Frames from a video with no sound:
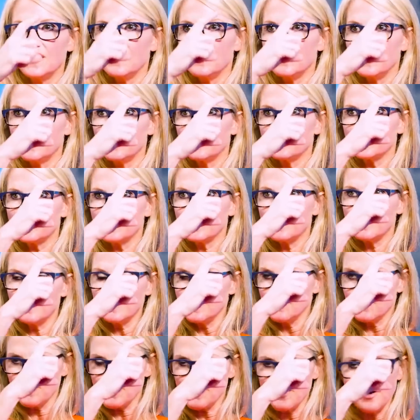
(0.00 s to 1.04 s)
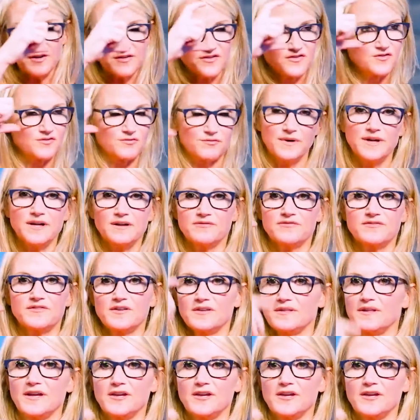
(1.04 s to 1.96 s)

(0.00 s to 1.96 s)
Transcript: there's, your thoughts drift.